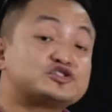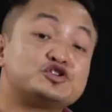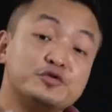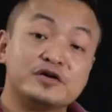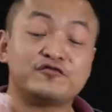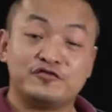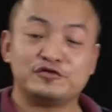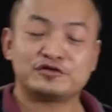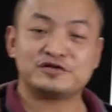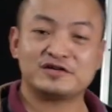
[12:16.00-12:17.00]
chewing
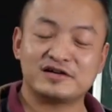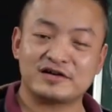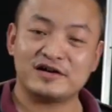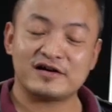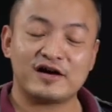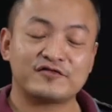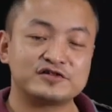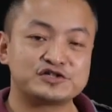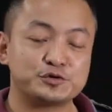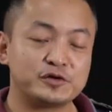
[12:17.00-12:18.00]
food, clear, after
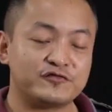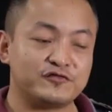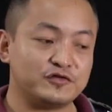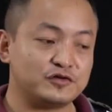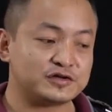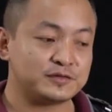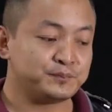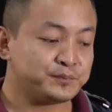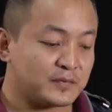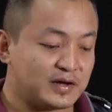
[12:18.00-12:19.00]
chewing food,
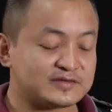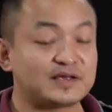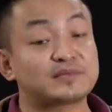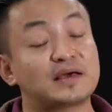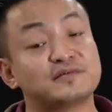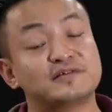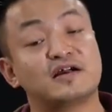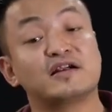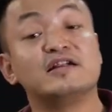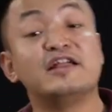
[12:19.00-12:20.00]
sometimes there
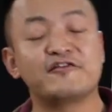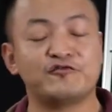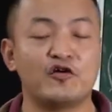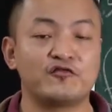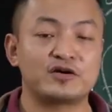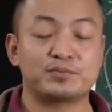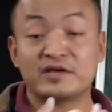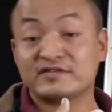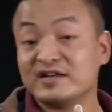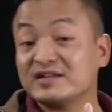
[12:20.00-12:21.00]
are leftover
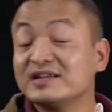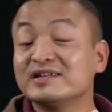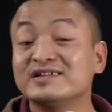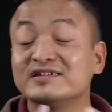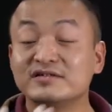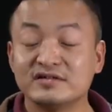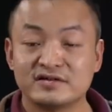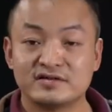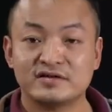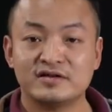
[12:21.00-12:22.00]
present in the
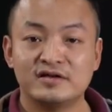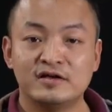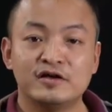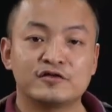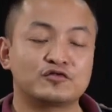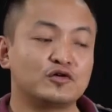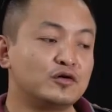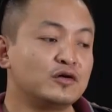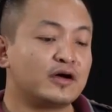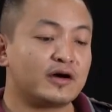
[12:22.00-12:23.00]
teeth.
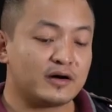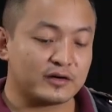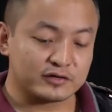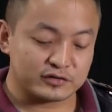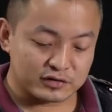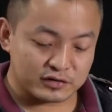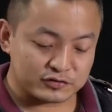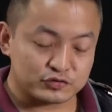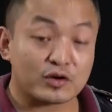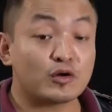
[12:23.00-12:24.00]
So
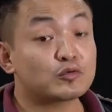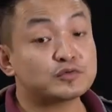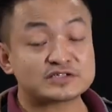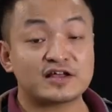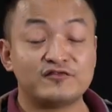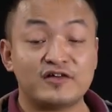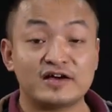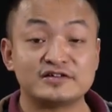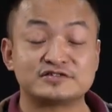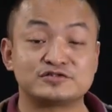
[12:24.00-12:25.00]
you are always
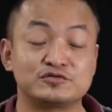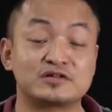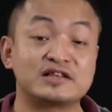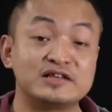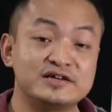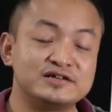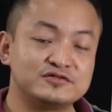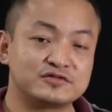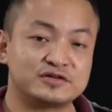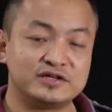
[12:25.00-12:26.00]
advised to clean
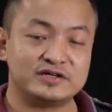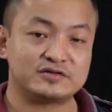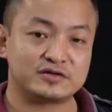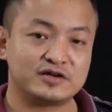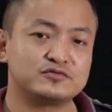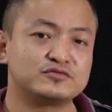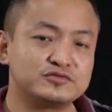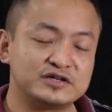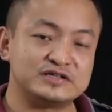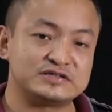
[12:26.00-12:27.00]
your teeth, okay, to
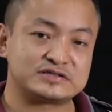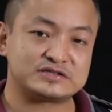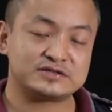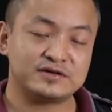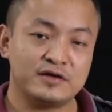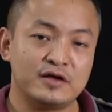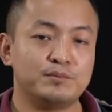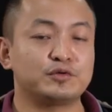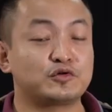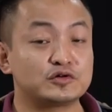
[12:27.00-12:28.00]
rinse.
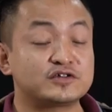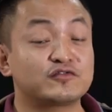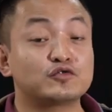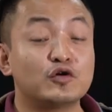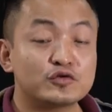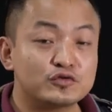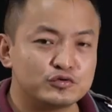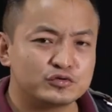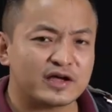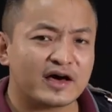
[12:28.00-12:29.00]
Because if you don't
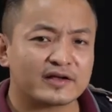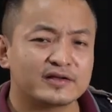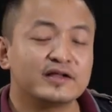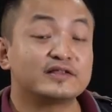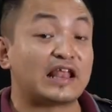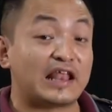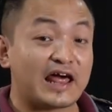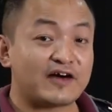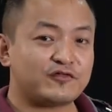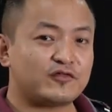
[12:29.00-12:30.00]
do that, the
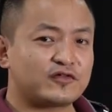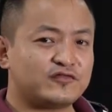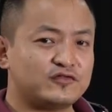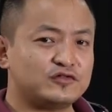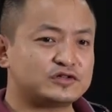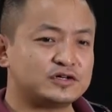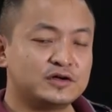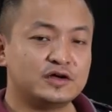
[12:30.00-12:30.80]
leftover food,